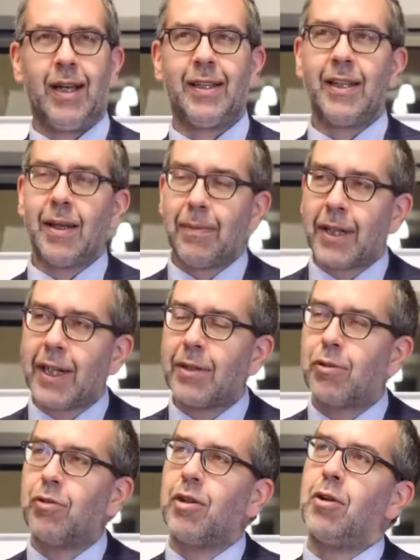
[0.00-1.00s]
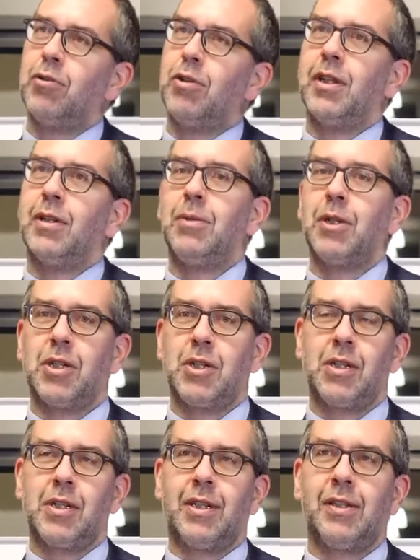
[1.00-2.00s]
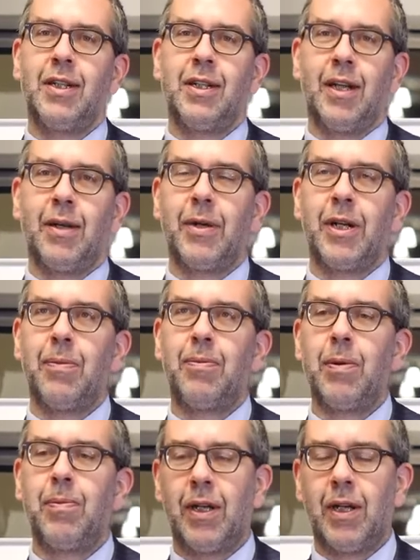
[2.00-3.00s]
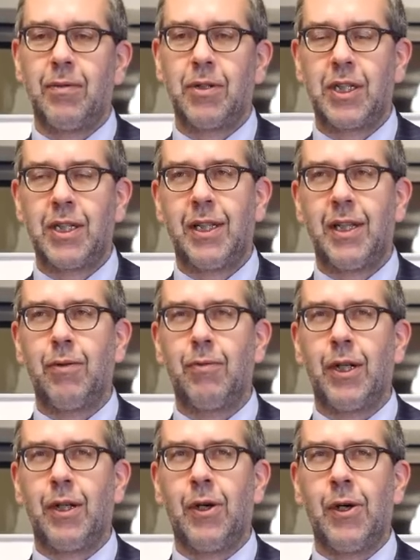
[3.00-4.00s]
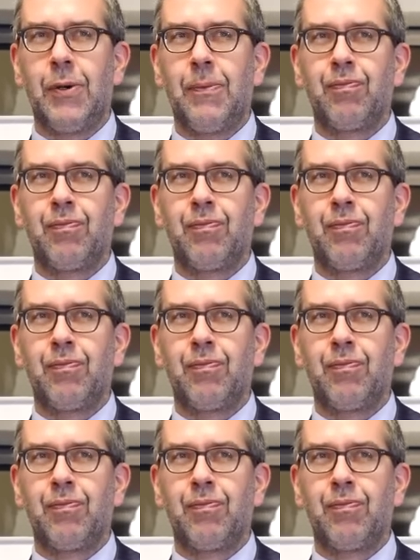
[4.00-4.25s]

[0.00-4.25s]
And then I began to doubt again because I think, like many people, I was thinking, well,